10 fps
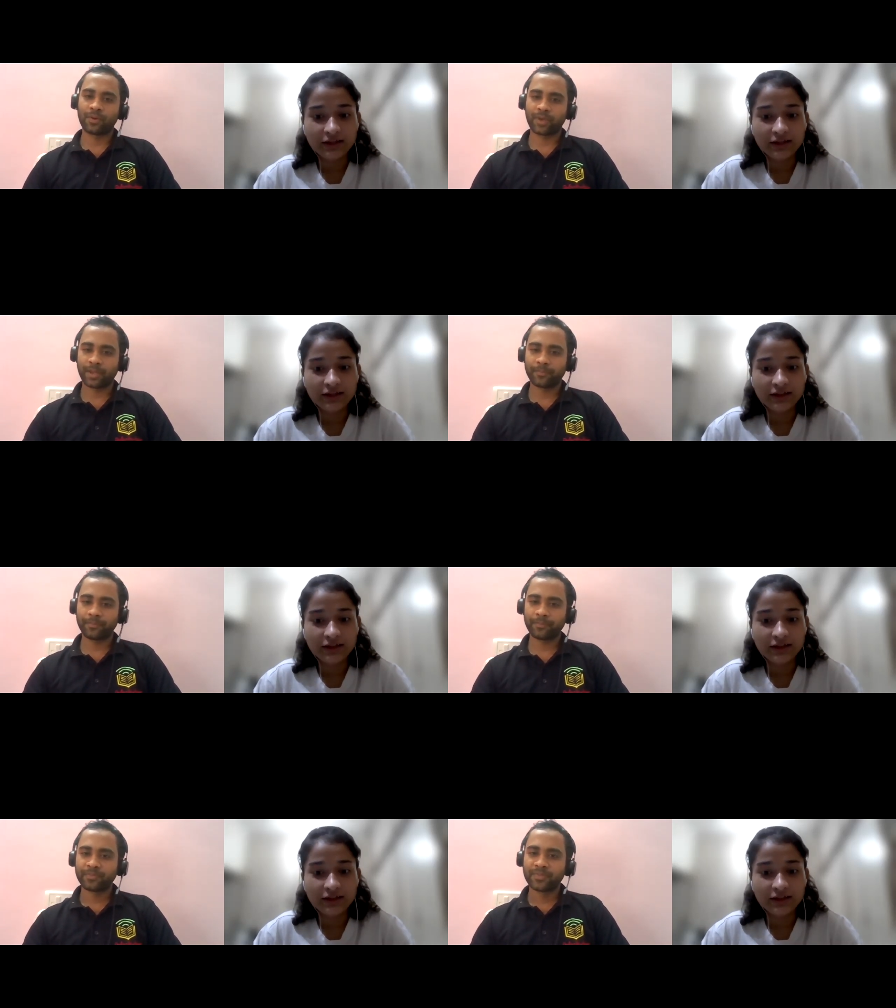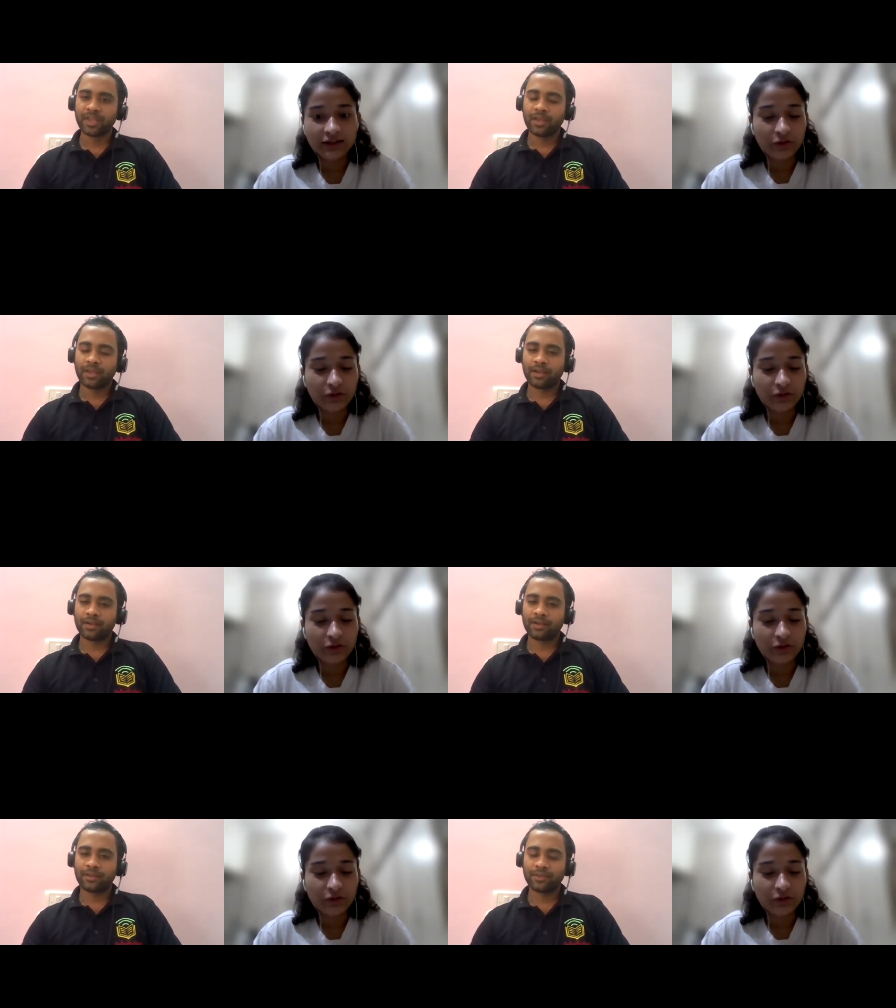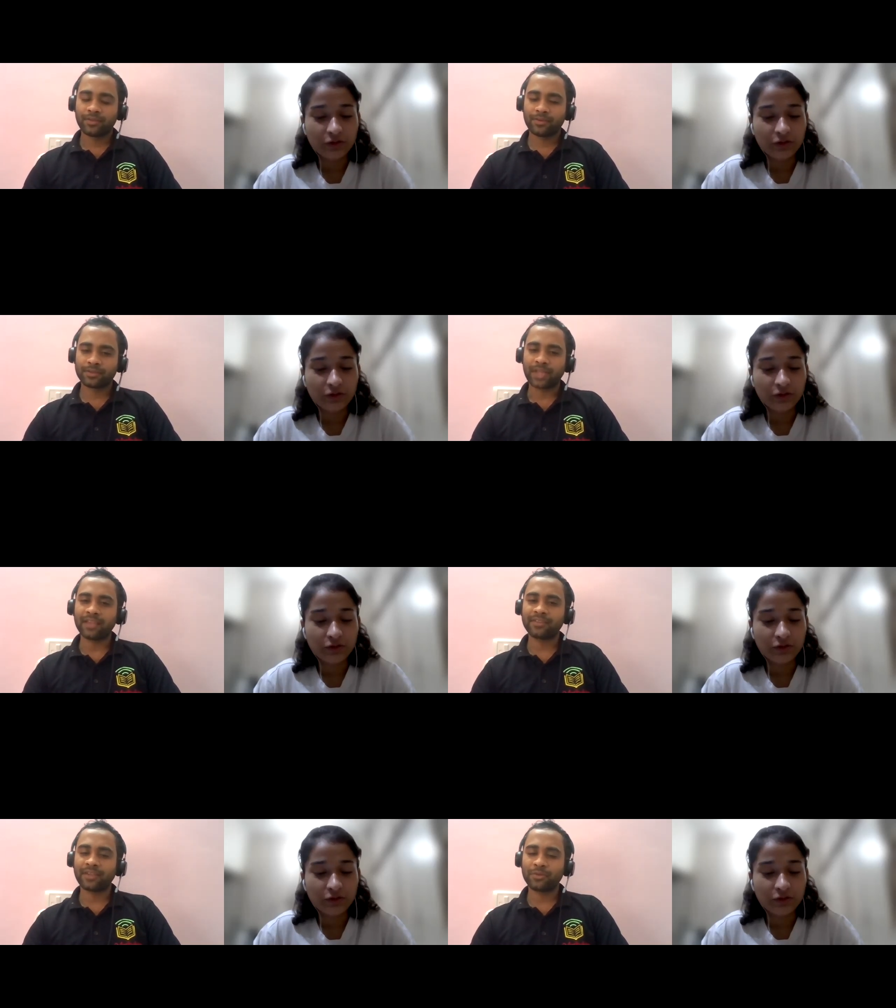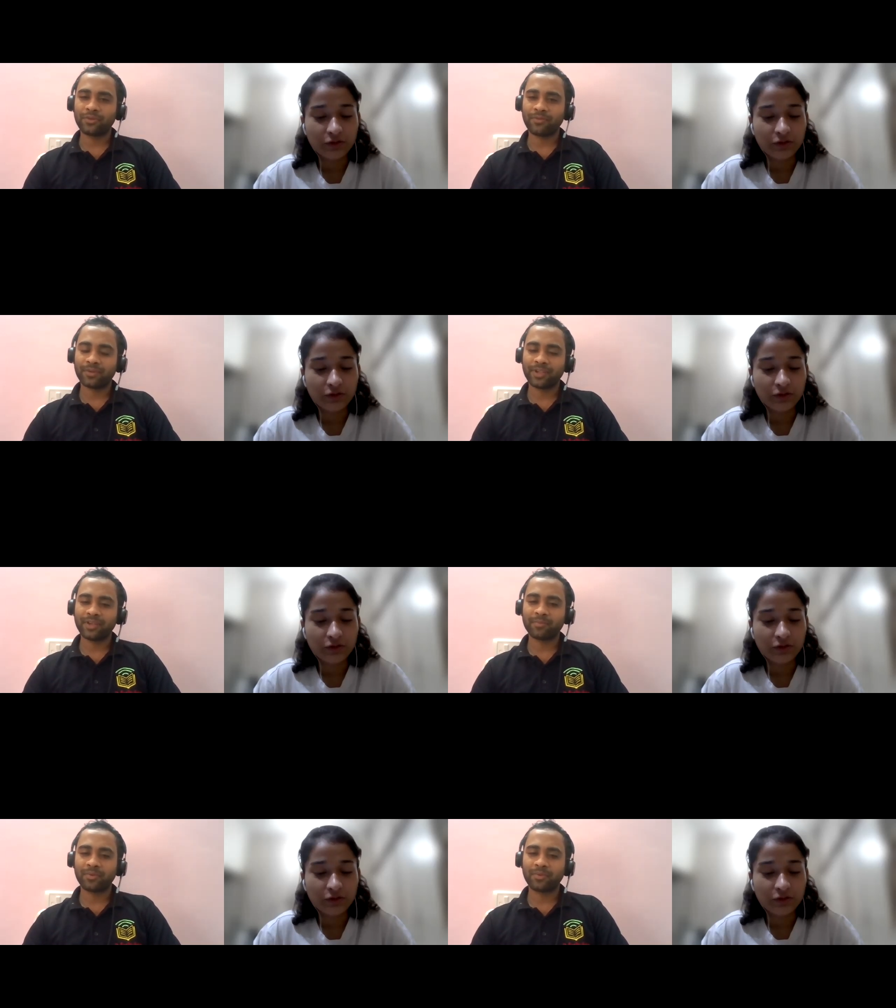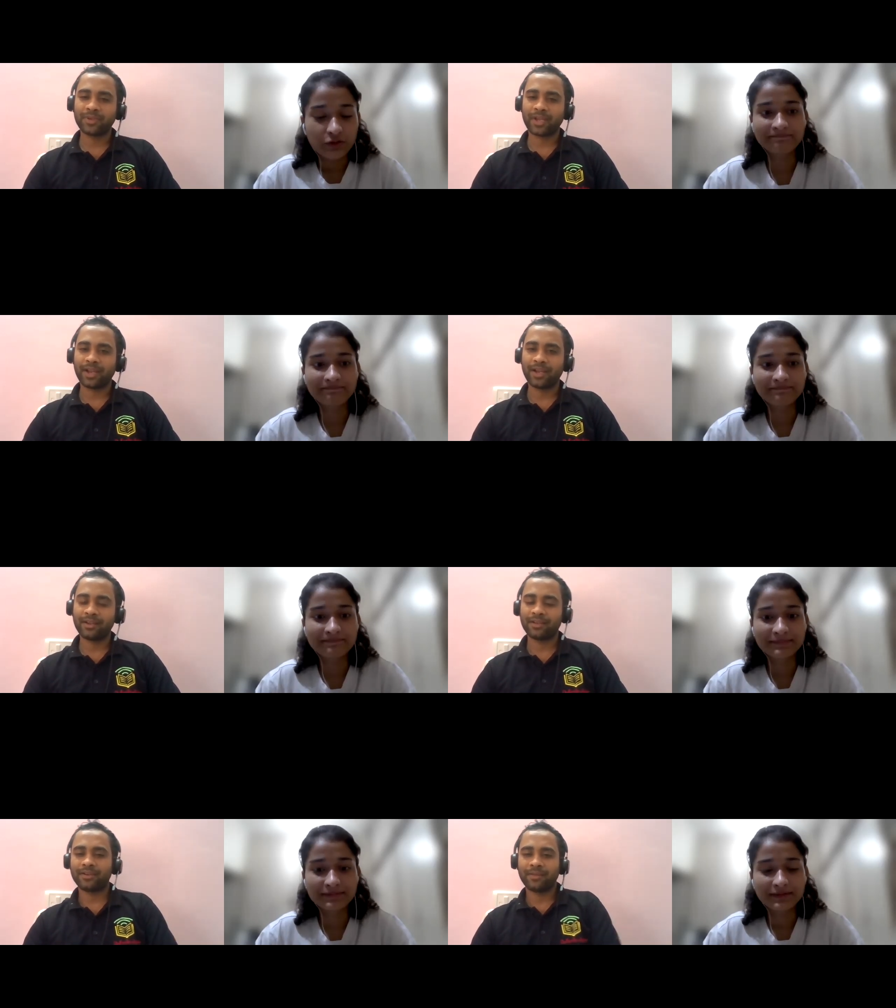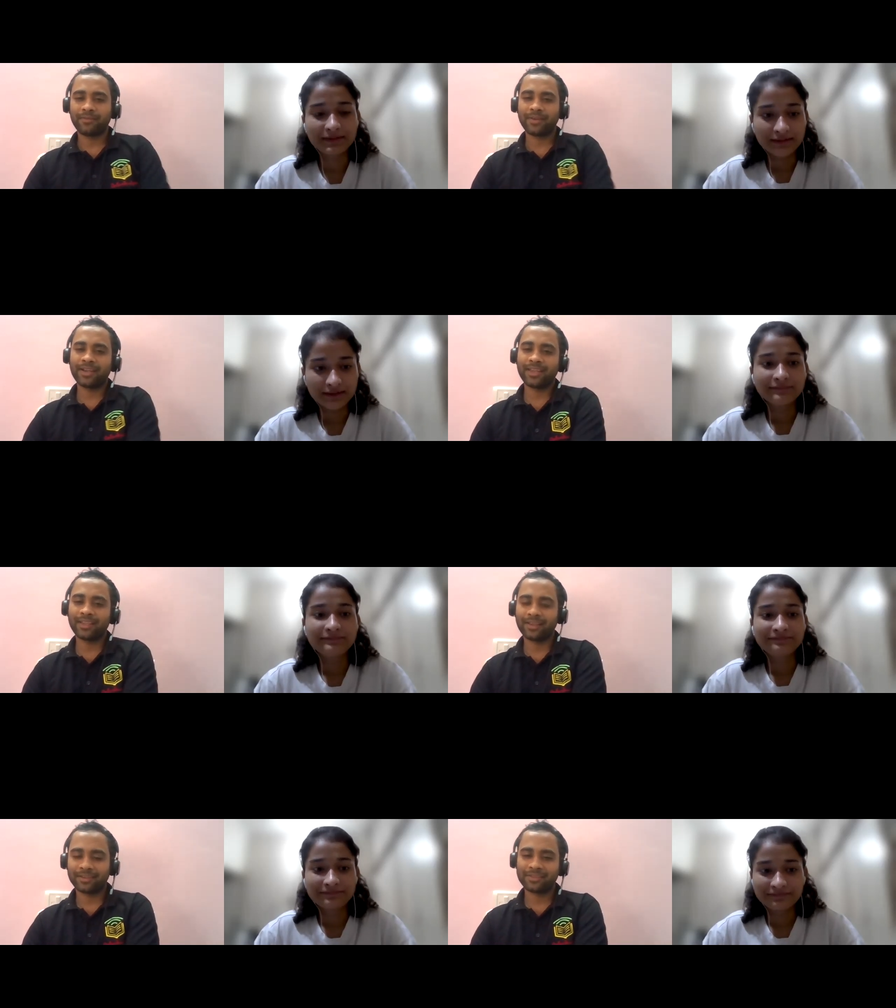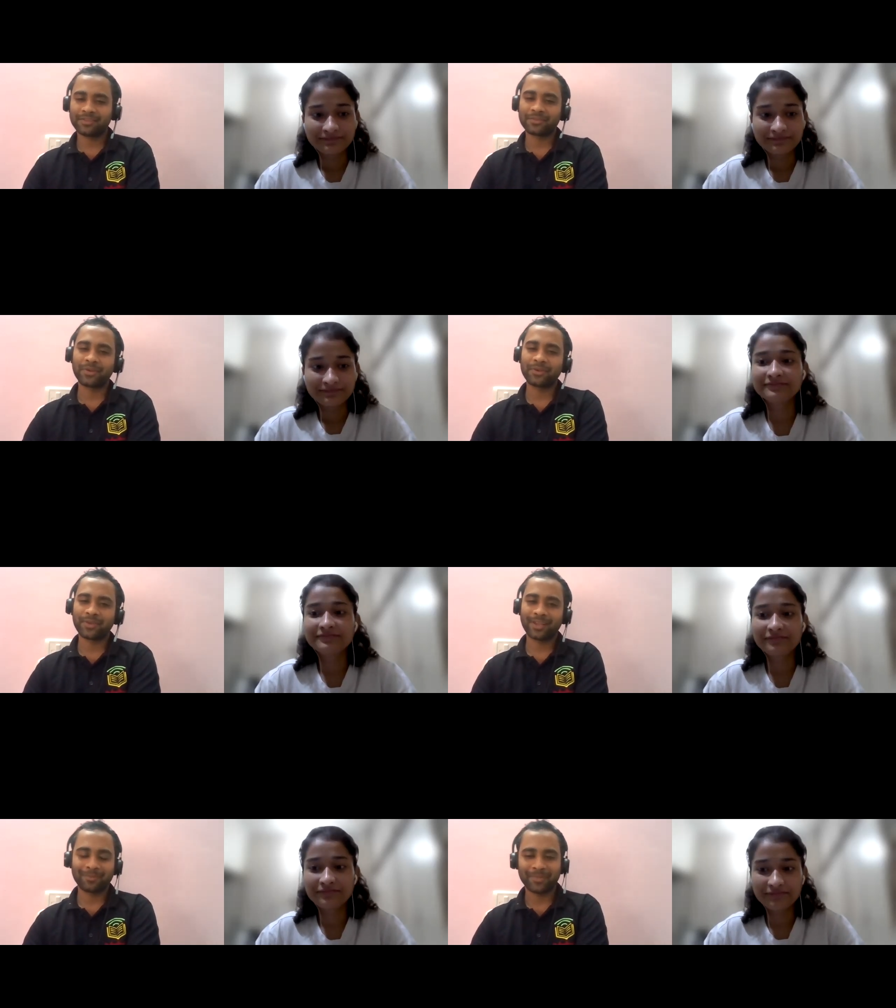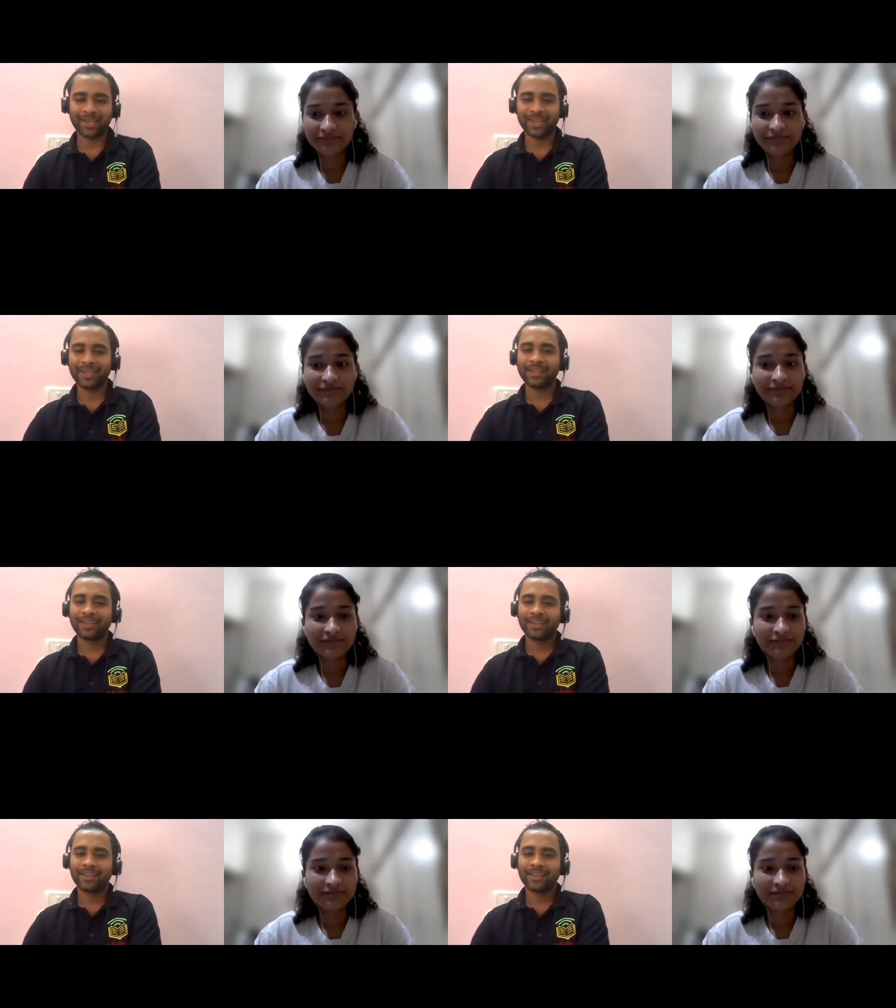Speaker 1: okay. Uh, so thanks, Ayushi, for the input, and uh, definitely uh, this is going to help many.